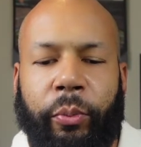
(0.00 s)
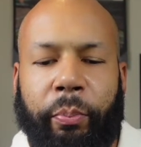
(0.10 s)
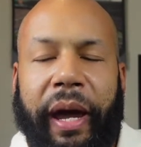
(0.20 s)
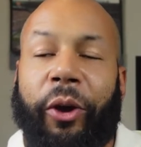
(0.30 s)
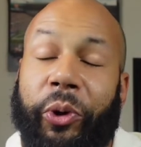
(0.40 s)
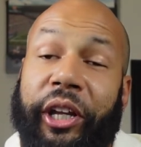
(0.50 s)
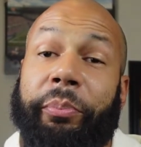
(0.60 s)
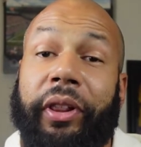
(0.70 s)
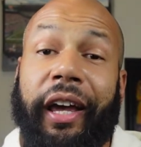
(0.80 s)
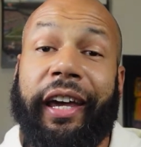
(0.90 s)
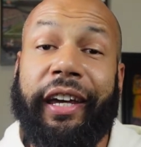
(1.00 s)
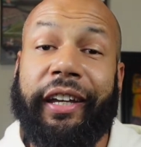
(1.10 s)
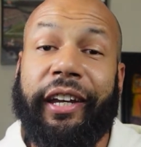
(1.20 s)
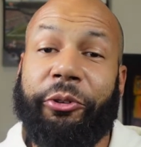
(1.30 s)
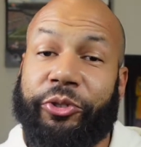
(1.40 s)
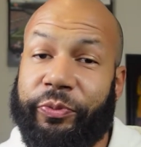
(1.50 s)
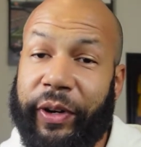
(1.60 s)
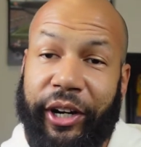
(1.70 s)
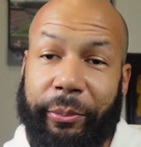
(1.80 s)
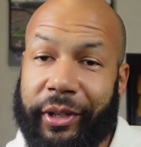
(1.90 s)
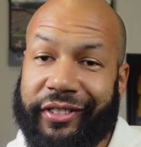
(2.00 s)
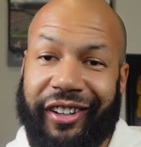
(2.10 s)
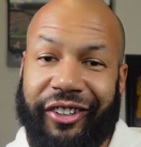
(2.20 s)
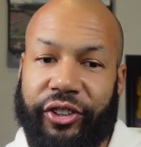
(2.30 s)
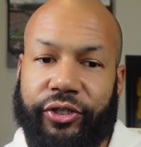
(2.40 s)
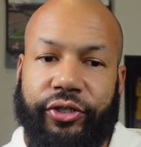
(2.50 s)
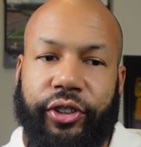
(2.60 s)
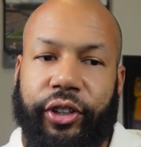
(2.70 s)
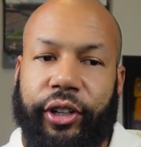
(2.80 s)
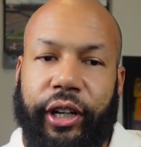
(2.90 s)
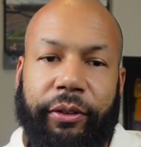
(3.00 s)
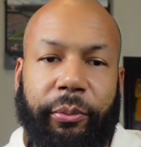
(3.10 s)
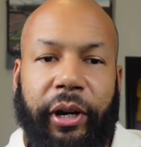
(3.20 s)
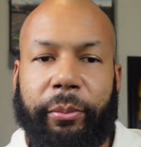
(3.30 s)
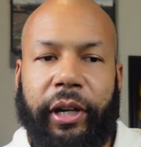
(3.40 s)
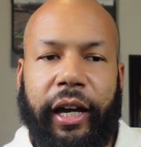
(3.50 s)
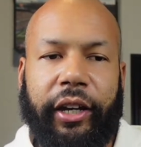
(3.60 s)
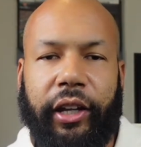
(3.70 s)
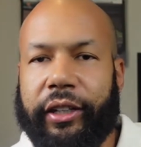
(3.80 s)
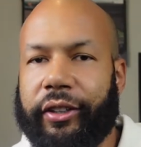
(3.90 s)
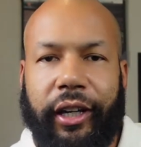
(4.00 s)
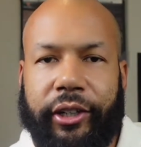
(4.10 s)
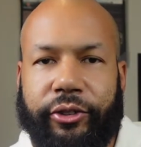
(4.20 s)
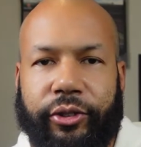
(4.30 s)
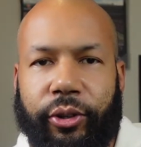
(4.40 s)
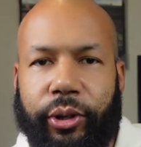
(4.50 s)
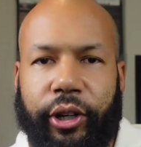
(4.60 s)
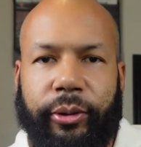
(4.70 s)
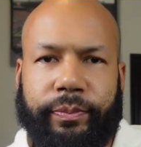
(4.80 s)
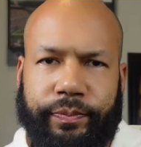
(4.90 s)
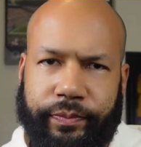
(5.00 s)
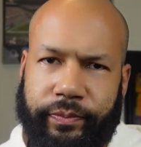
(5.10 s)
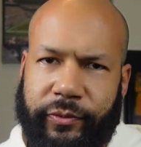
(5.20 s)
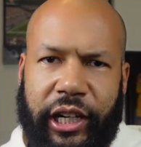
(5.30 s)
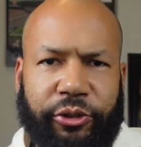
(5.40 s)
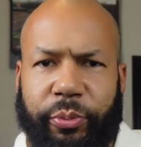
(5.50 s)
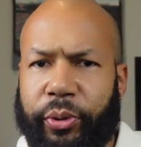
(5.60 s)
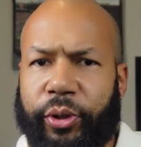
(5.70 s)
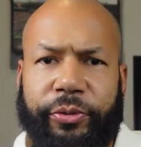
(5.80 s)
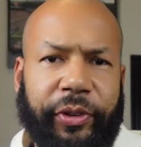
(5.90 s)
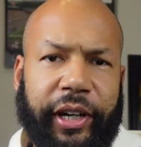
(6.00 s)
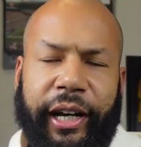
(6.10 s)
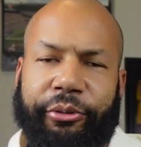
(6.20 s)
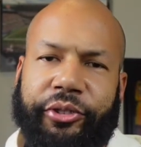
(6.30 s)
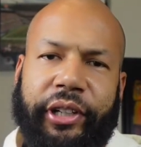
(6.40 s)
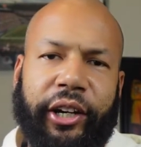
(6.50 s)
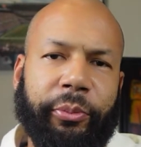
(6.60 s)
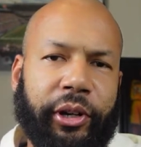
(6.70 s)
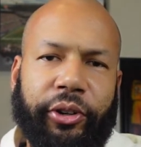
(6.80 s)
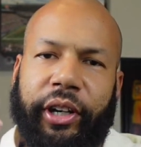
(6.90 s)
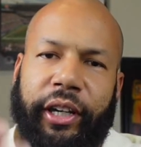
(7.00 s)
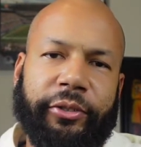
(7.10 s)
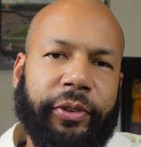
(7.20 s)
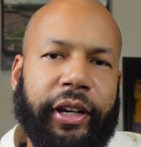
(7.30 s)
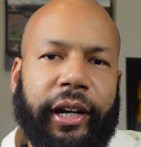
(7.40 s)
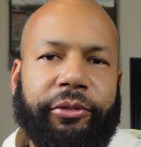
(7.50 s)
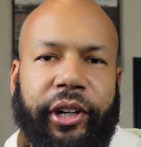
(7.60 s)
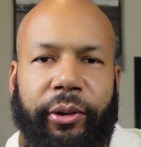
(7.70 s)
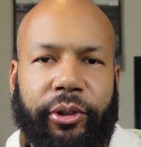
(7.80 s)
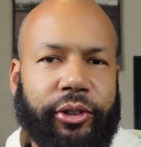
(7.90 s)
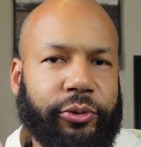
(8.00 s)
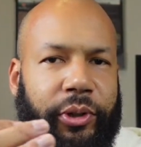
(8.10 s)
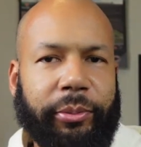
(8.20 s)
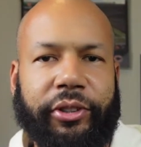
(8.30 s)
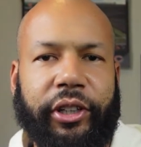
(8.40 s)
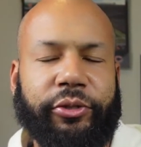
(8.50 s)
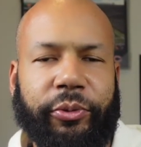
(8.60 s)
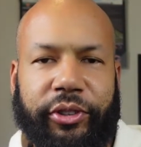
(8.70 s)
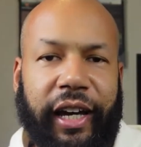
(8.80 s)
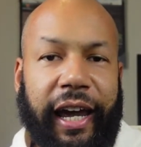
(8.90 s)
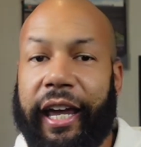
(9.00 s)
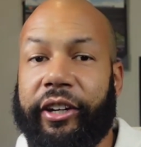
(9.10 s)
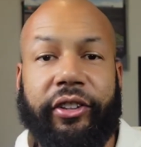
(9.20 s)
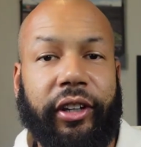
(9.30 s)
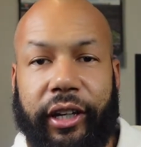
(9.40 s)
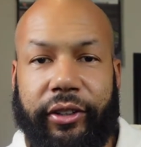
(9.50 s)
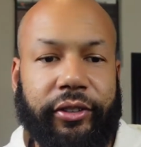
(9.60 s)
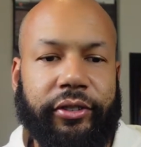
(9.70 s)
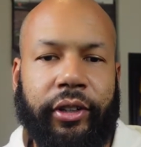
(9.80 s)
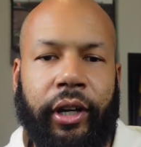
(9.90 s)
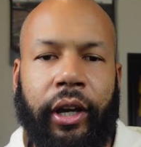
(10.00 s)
back when he played, he was very misunderstood, even by me. I didn't like the Lakers growing up. I was a Bulls fan. I was a Sacramento Kings fan after that with Chris Webber, Jason Williams. I hated the Lakers.